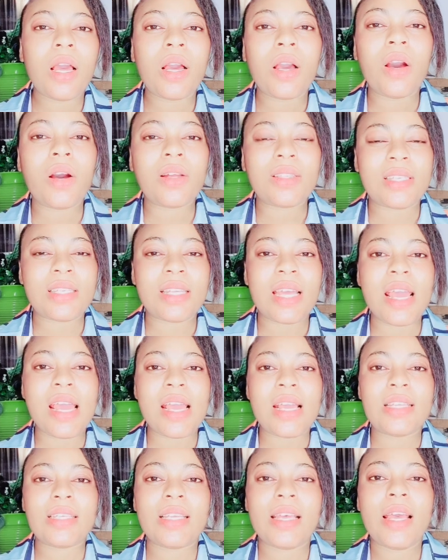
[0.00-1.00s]
God
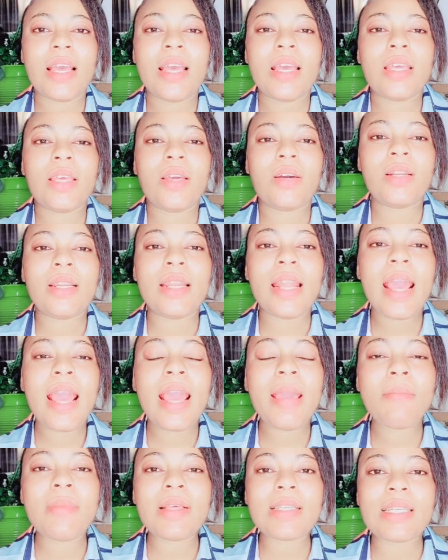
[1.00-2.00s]
says, your
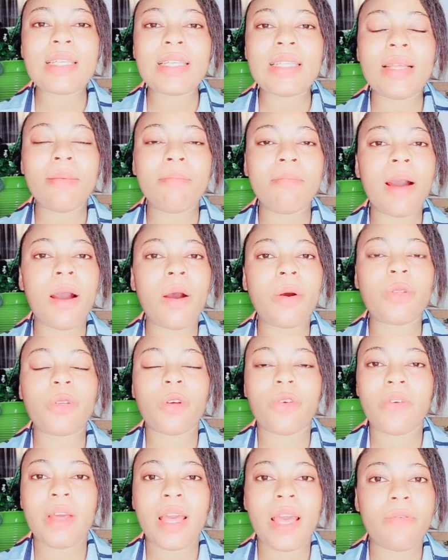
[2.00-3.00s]
name is in the mouth
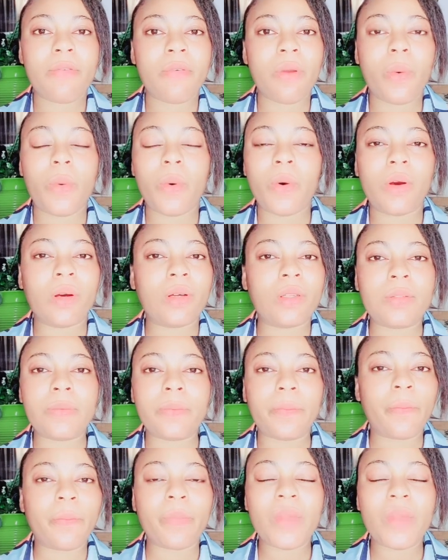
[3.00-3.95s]
of everyone.